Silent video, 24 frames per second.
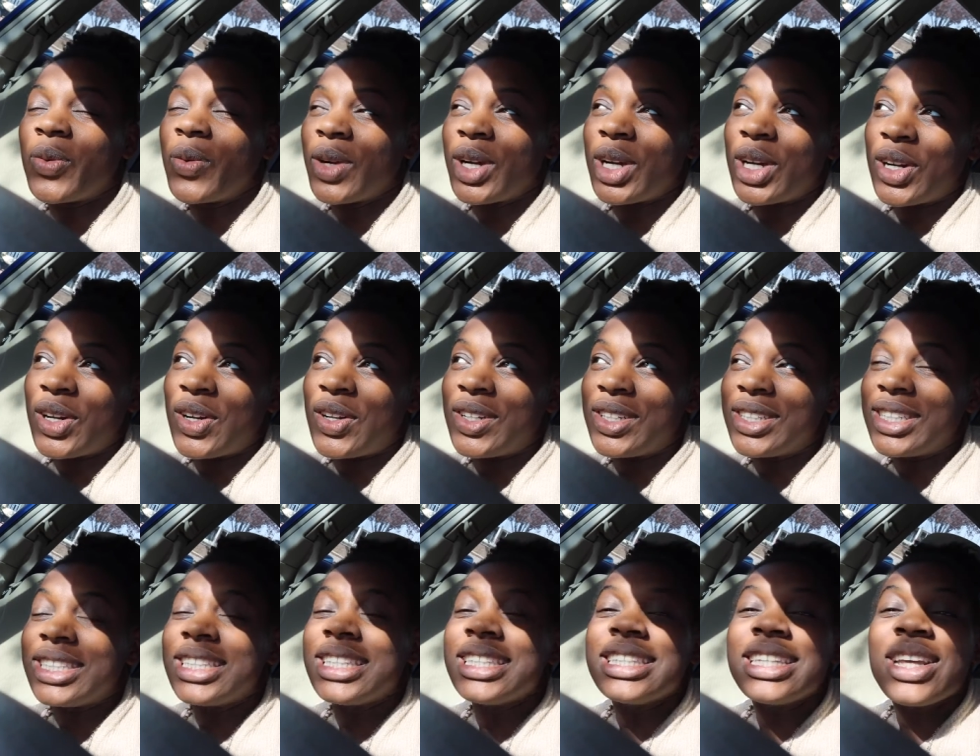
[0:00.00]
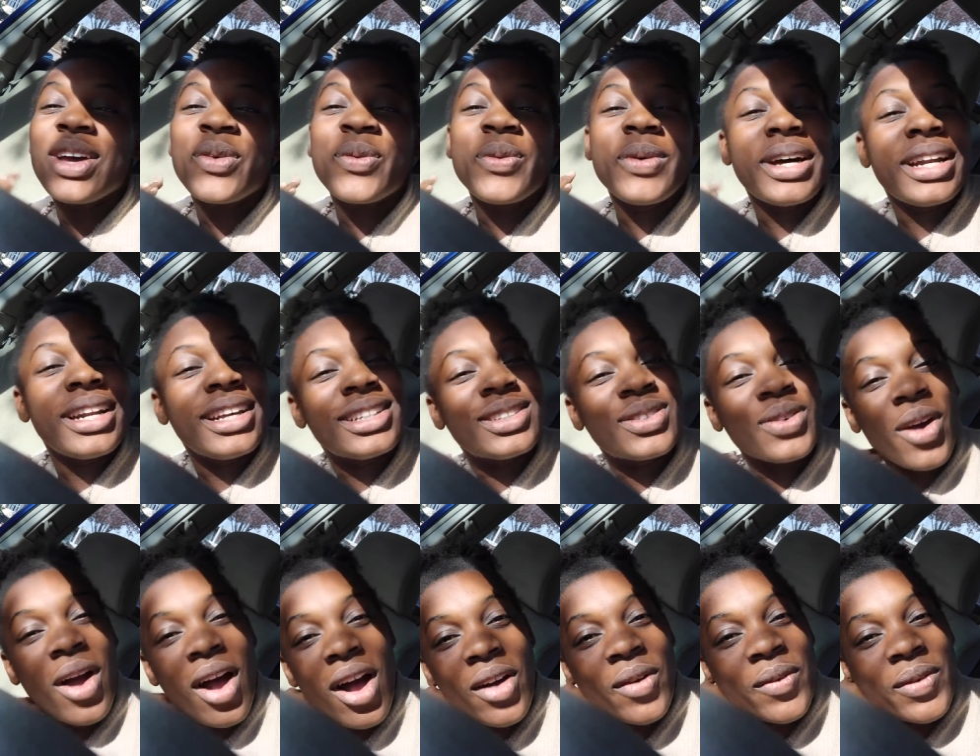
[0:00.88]
world what is
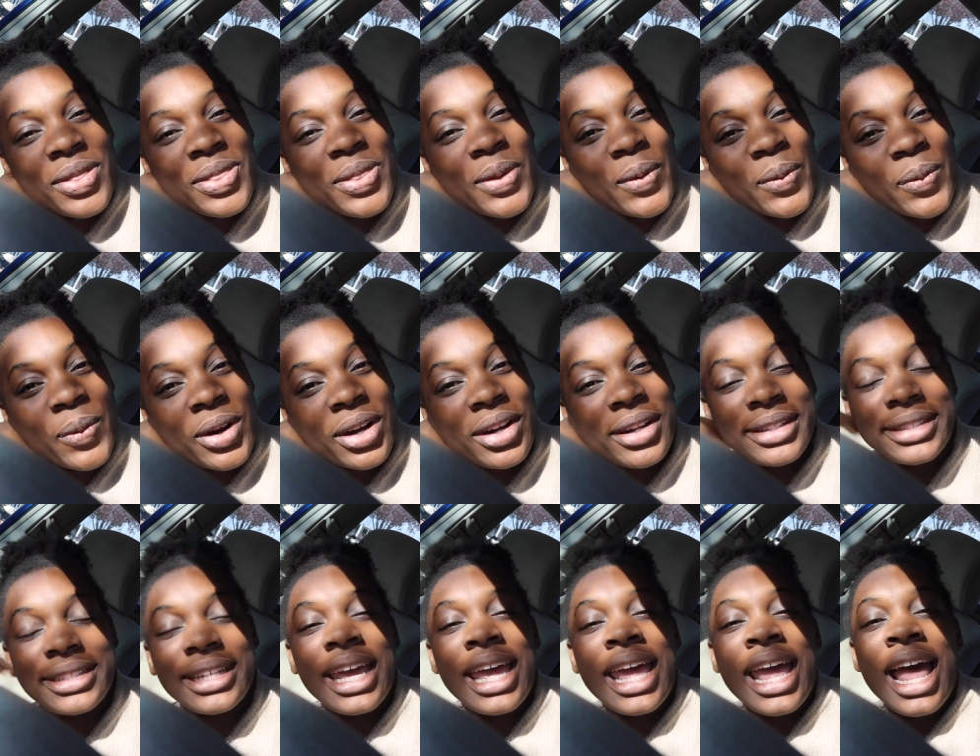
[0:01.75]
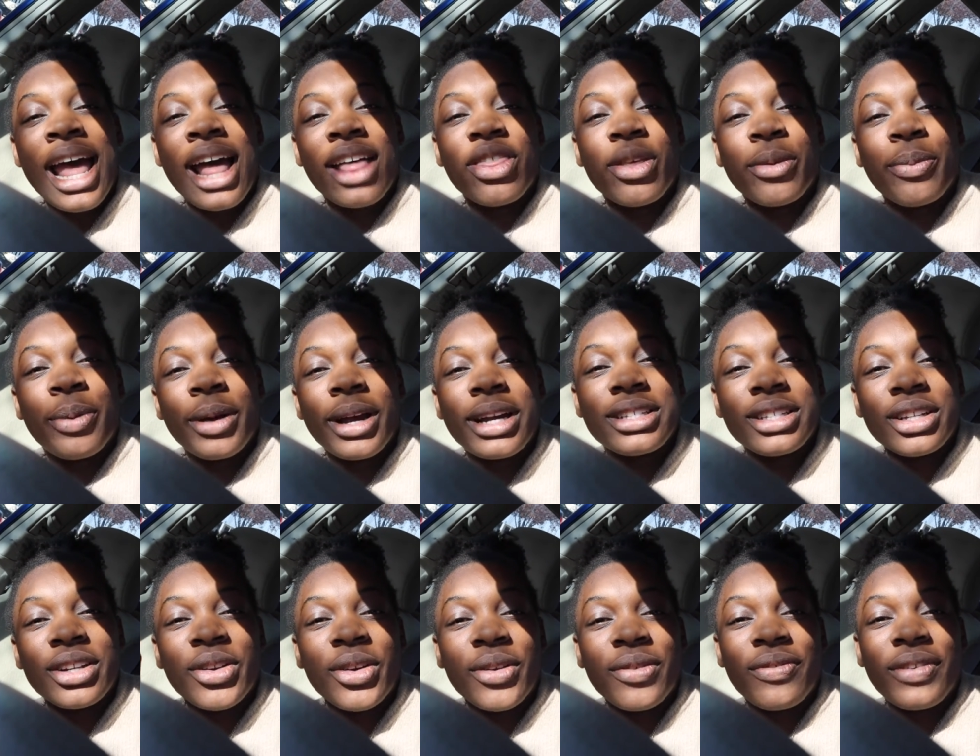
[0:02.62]
wrong with the world? The
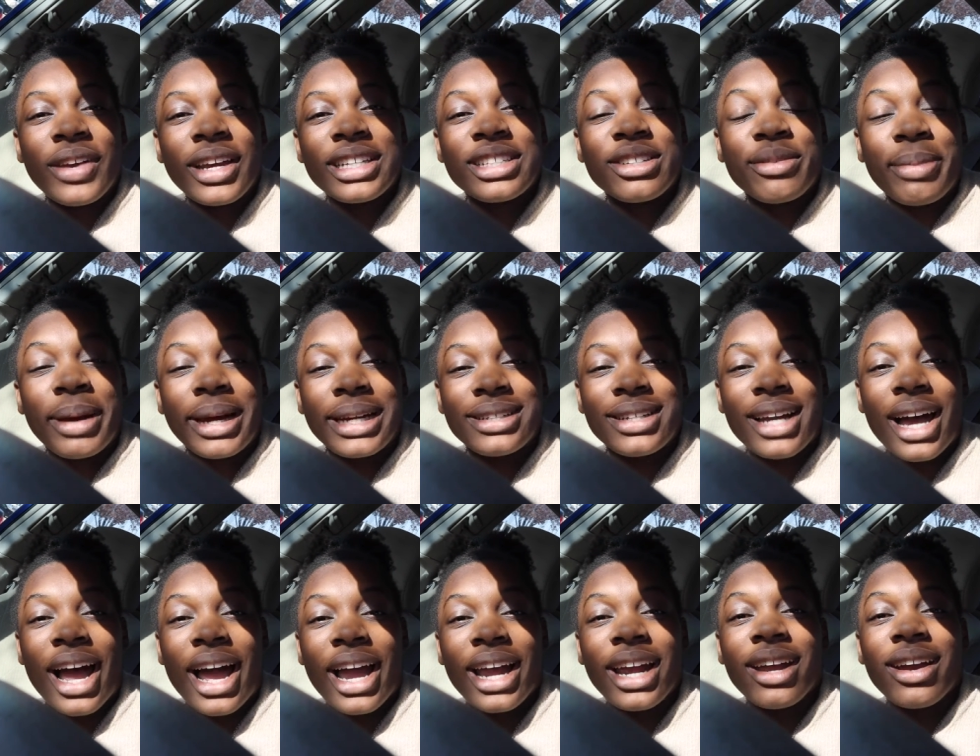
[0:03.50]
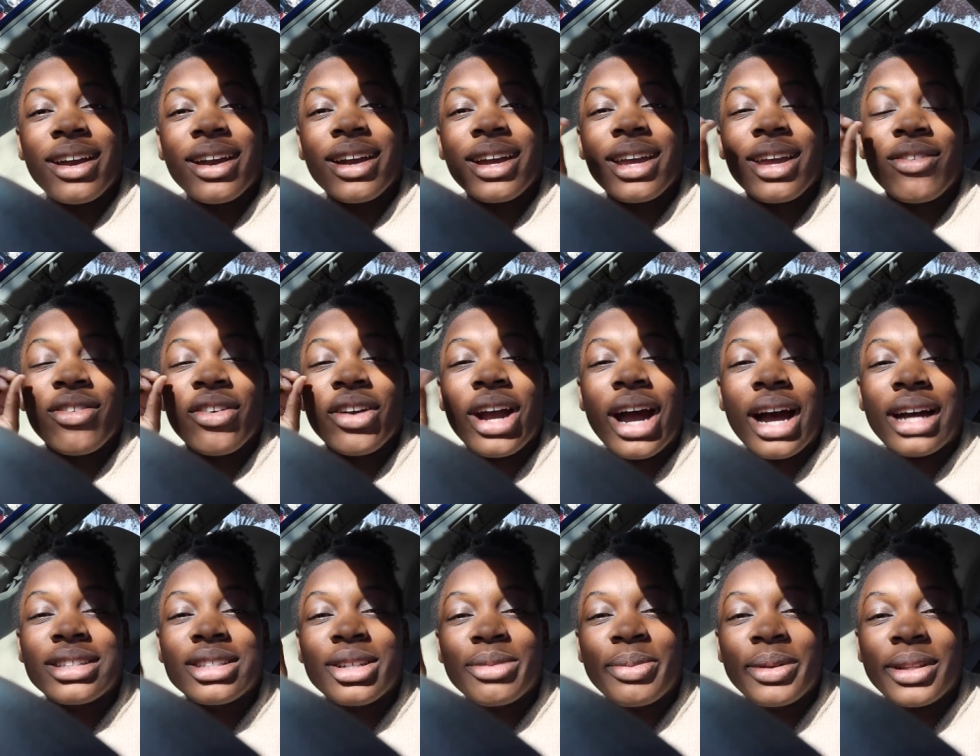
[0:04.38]
person who fixed my tire, he
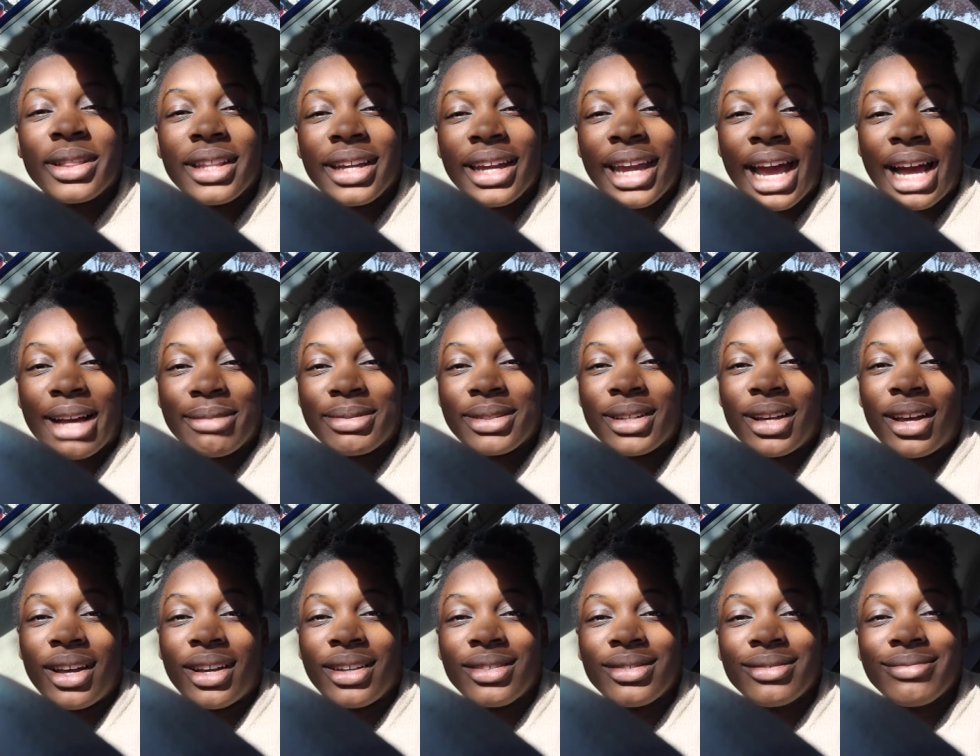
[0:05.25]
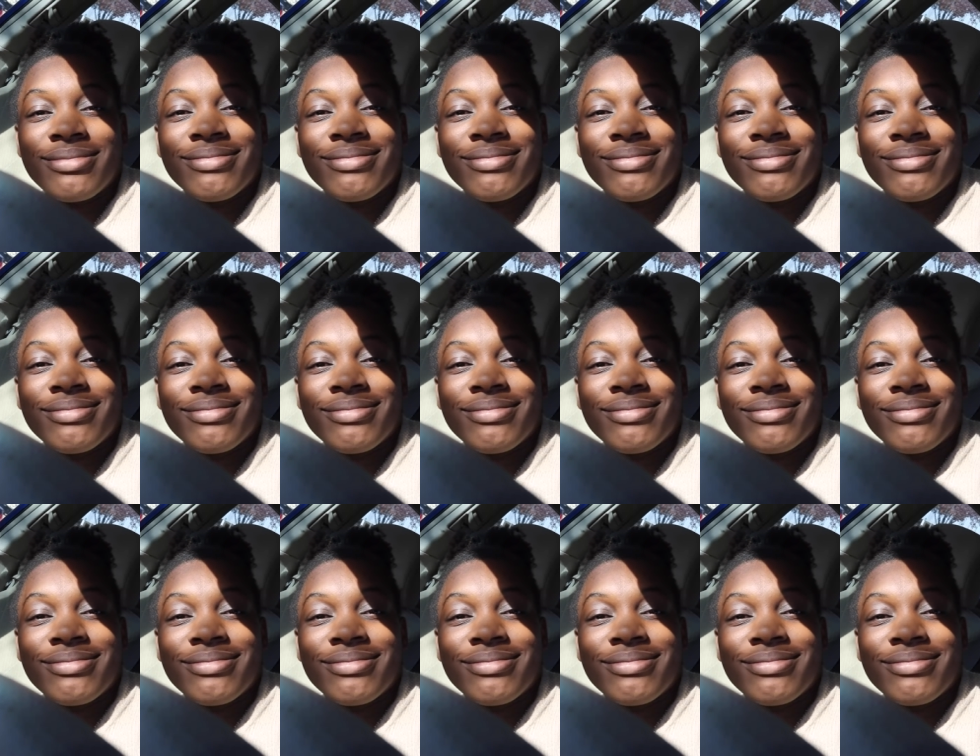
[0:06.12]
forgot to put the caps on.